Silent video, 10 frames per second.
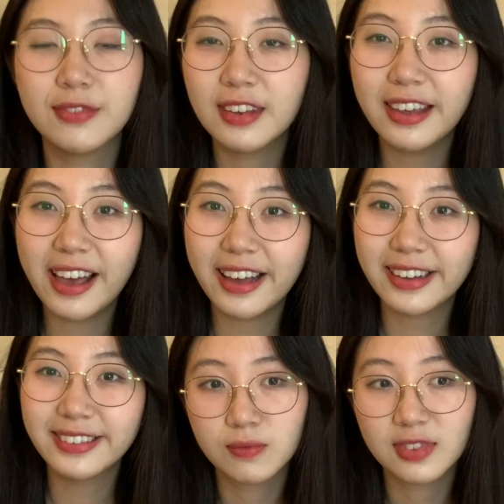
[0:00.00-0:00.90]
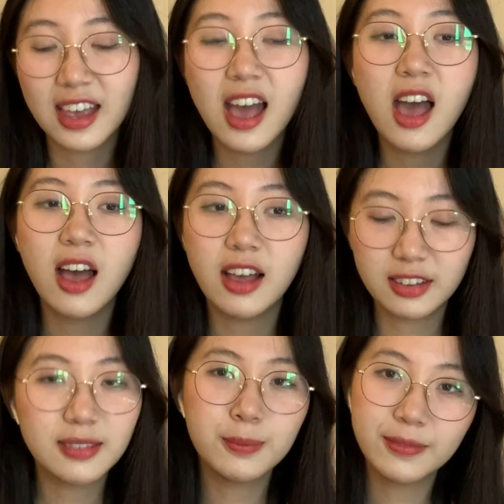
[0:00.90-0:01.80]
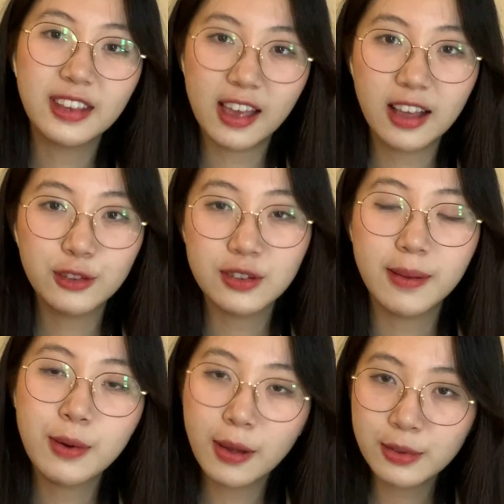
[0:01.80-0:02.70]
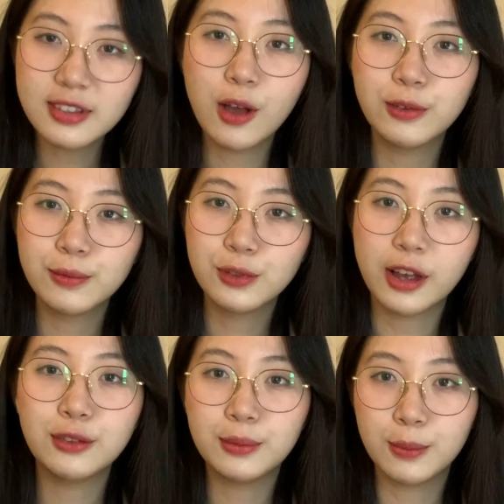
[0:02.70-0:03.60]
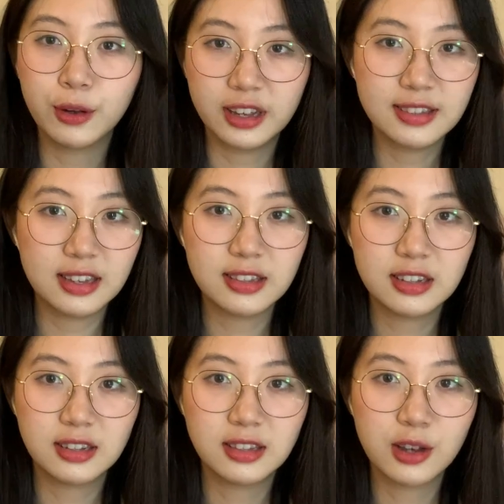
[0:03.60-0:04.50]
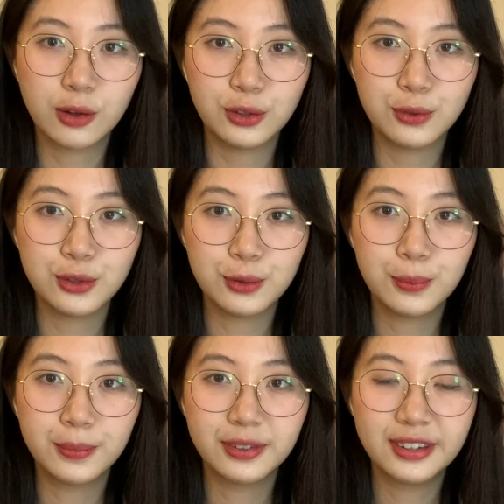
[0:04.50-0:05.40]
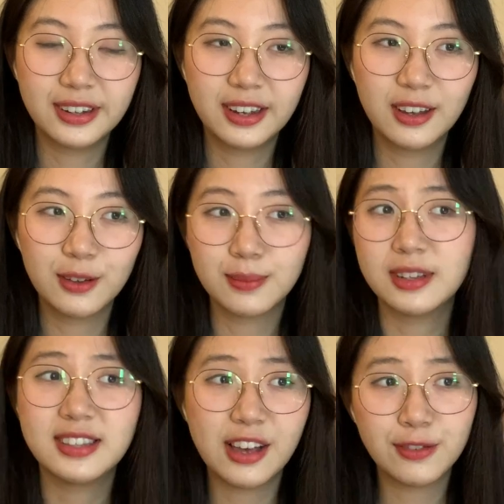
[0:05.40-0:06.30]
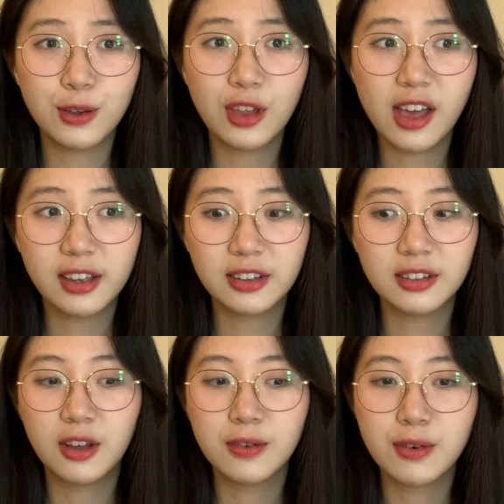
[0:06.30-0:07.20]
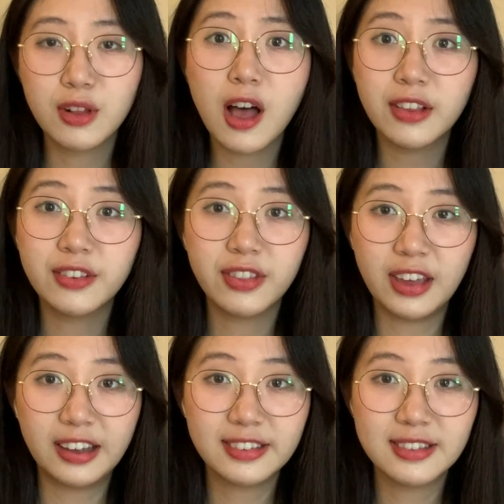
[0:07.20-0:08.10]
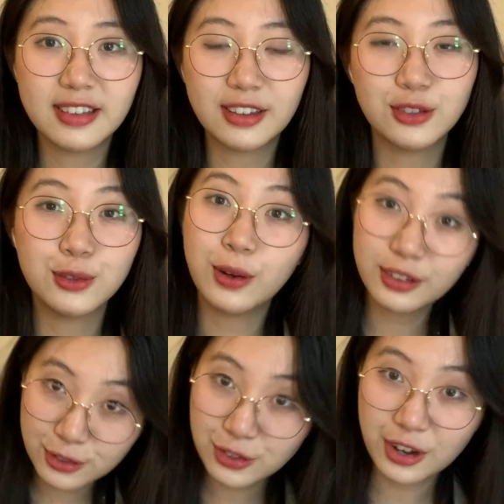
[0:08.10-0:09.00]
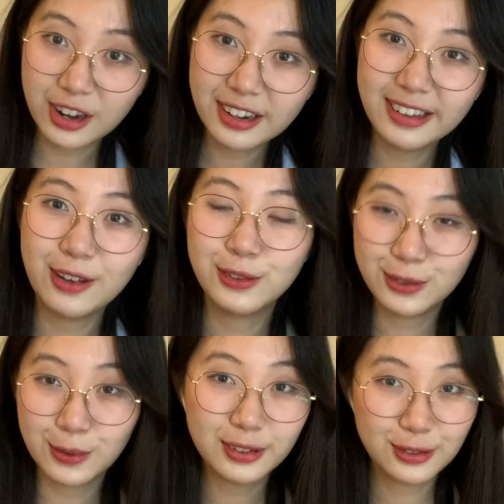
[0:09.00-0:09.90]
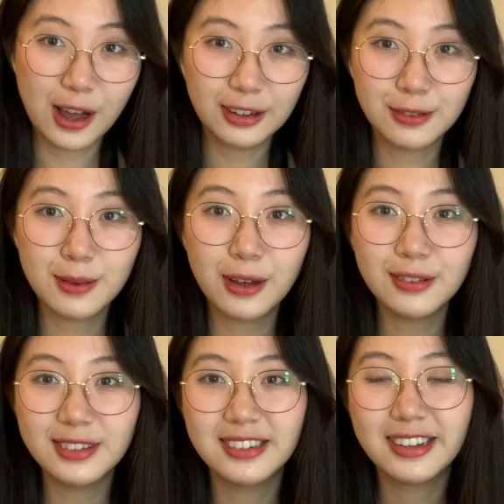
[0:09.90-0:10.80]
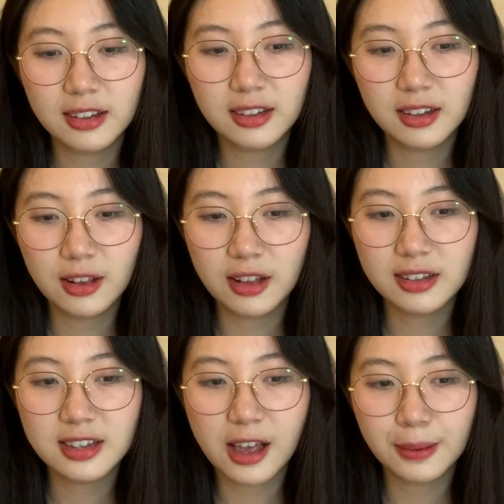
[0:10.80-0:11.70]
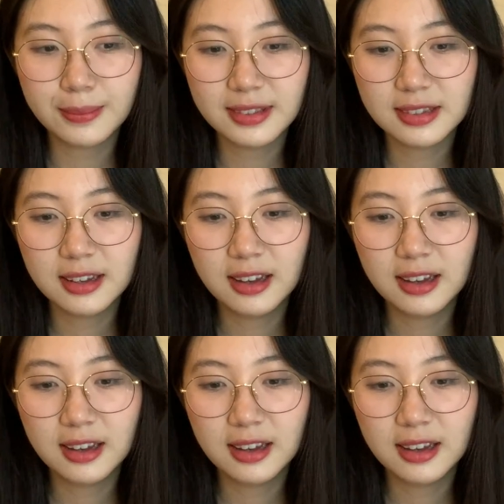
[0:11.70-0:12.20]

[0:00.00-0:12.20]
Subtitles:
Yeah, I promise I'll try to be more consistent on YouTube, because I feel like for a lot of things I do want to share and I do want to talk about, a lot of times